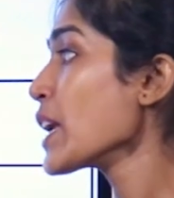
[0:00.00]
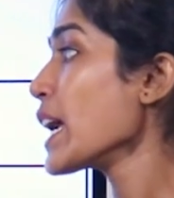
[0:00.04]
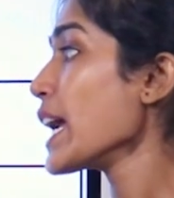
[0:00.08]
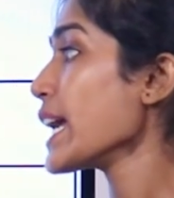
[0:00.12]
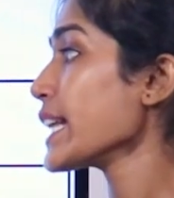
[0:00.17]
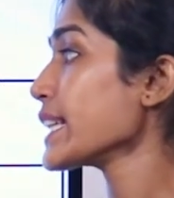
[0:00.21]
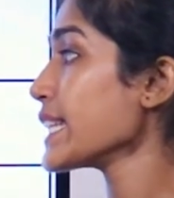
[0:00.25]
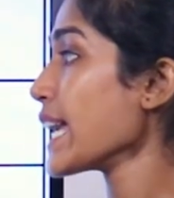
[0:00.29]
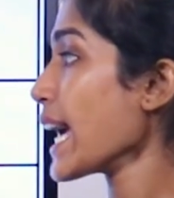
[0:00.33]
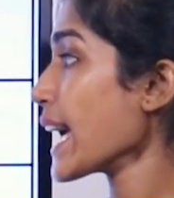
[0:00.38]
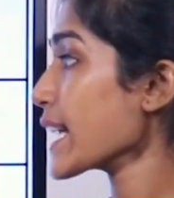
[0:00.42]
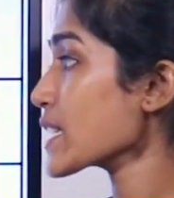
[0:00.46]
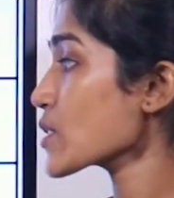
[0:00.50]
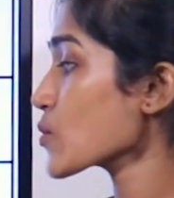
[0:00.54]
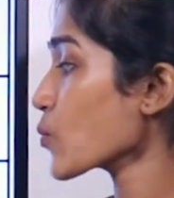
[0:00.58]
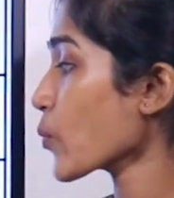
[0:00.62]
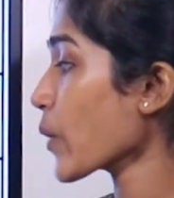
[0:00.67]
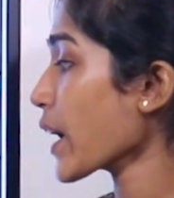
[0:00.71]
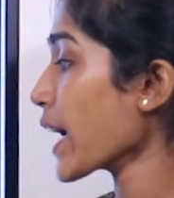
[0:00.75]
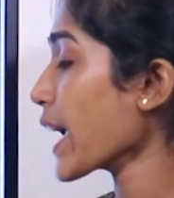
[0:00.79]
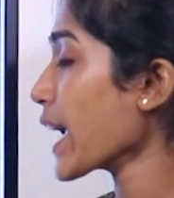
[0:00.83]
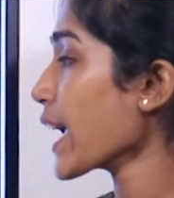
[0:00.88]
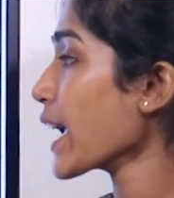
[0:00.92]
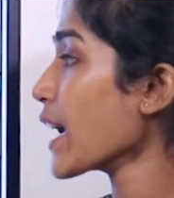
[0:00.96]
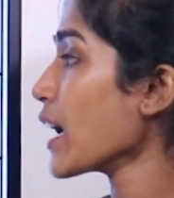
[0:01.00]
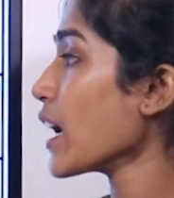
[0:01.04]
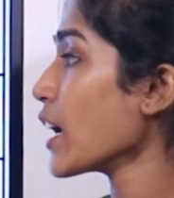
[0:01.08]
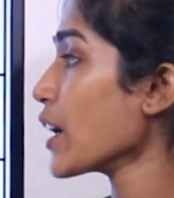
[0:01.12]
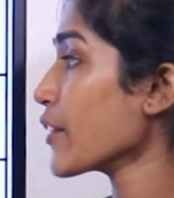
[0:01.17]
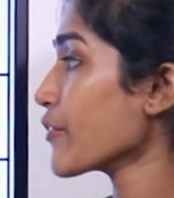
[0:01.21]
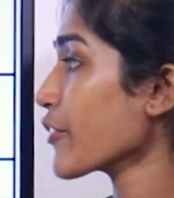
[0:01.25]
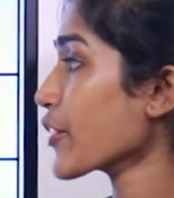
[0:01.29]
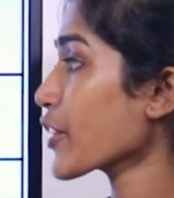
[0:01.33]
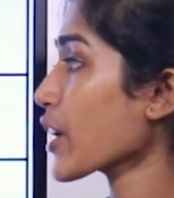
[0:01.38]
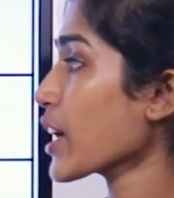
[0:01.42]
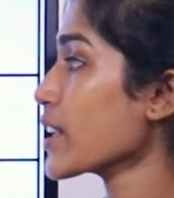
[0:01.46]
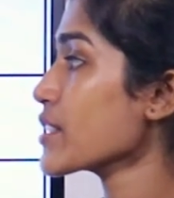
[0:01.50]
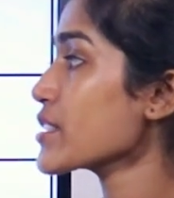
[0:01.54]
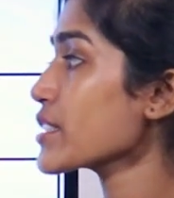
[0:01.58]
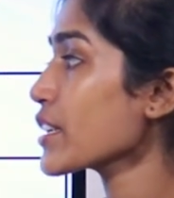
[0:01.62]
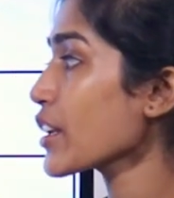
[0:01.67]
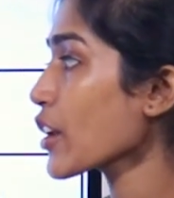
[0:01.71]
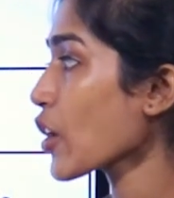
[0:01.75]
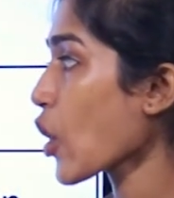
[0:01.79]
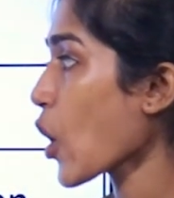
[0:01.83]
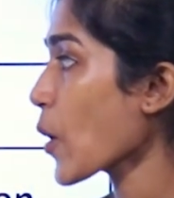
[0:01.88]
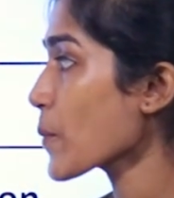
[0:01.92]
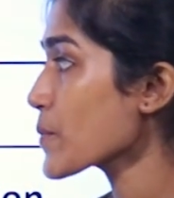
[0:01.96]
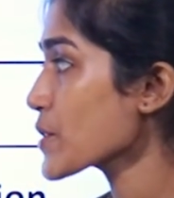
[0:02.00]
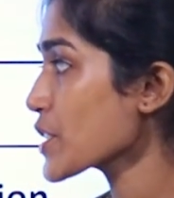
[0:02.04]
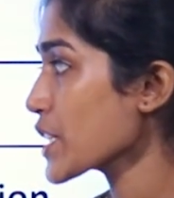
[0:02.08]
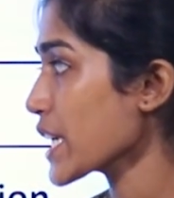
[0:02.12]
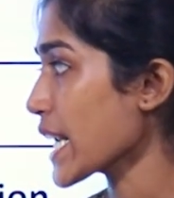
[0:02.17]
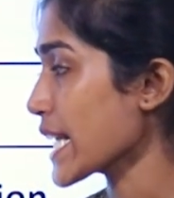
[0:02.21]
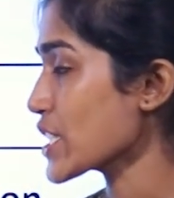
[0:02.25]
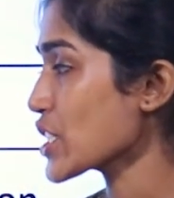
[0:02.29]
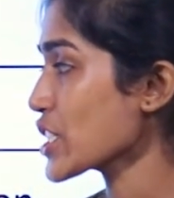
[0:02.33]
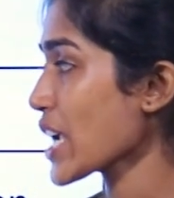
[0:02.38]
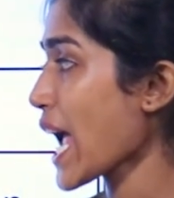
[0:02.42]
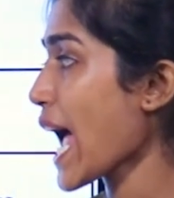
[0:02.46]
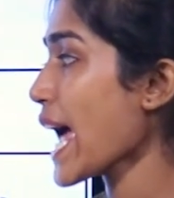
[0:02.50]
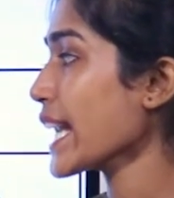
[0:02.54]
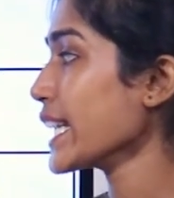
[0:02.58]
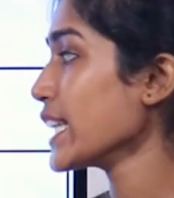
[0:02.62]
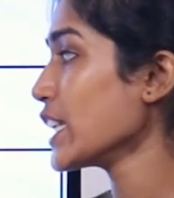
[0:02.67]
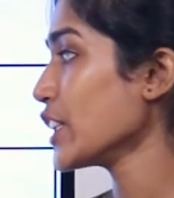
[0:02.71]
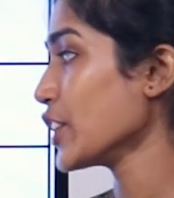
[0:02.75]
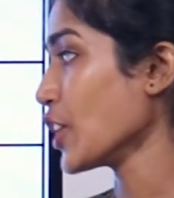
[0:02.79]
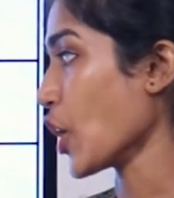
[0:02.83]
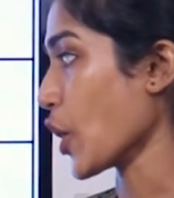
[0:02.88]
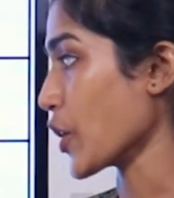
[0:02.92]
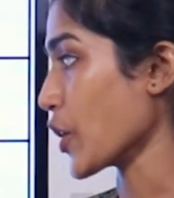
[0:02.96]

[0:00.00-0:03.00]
In that way, if you consider option A, channel